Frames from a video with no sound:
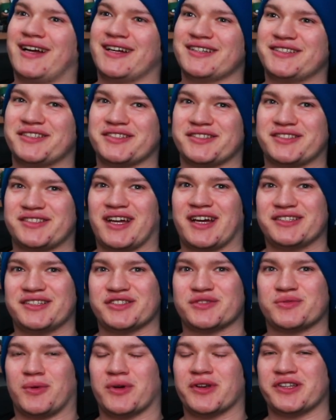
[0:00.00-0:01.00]
I just I
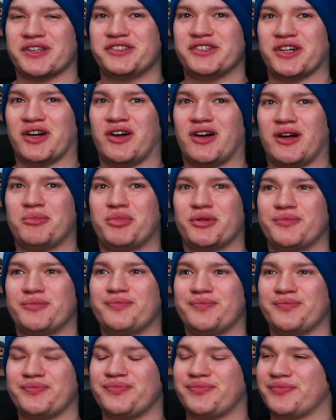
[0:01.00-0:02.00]
just want a job.
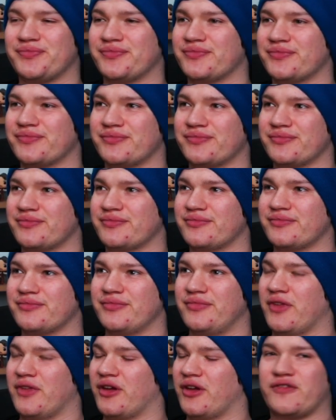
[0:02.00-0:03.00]

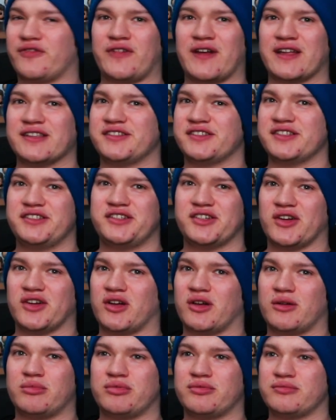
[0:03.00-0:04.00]
Not a fancy
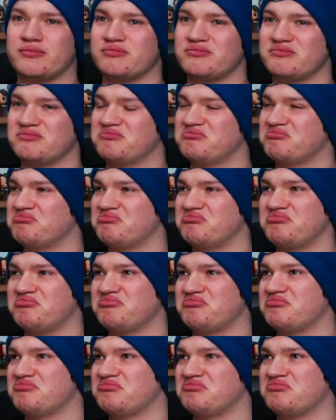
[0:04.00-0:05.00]
job.
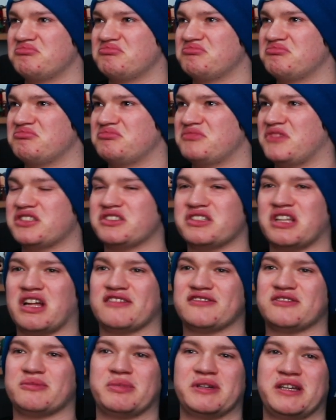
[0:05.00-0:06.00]
Doesn't
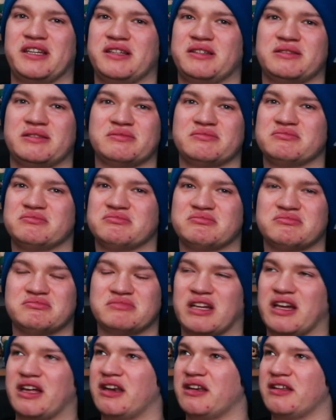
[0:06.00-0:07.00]
have to be
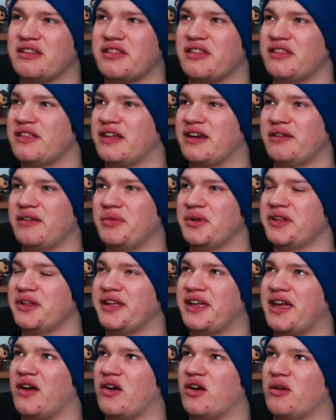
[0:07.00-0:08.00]
anything that I
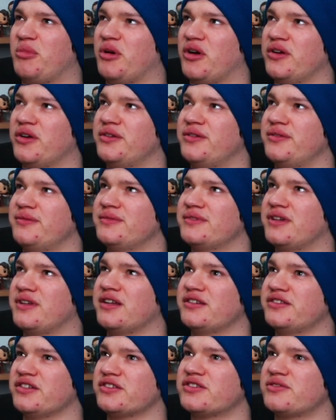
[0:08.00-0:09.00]
really care about and
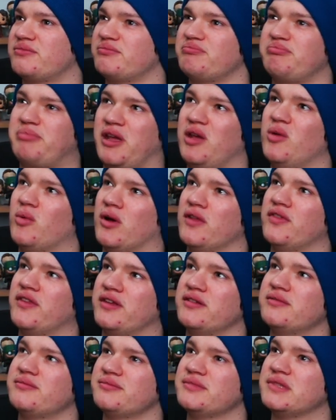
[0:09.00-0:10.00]
can just be one
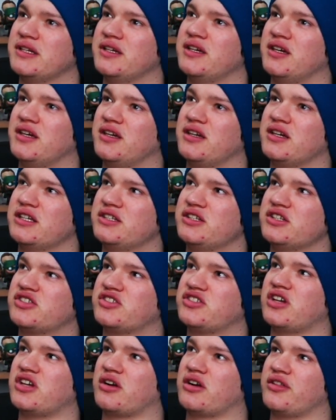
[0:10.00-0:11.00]
that can
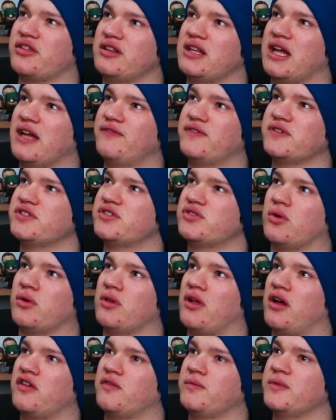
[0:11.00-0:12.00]
just suck the life and
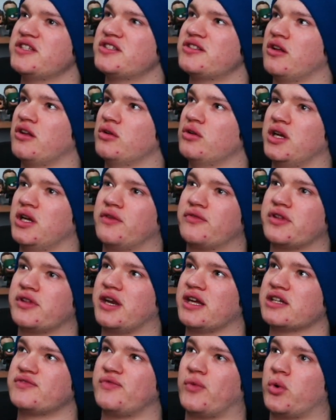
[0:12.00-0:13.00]
soul out of me slowly over
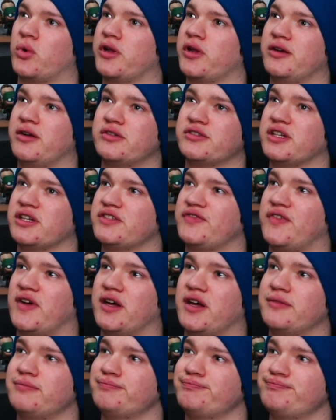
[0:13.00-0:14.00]
the next 40 years, that's
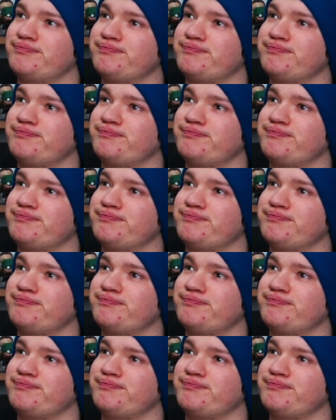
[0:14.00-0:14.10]
fine.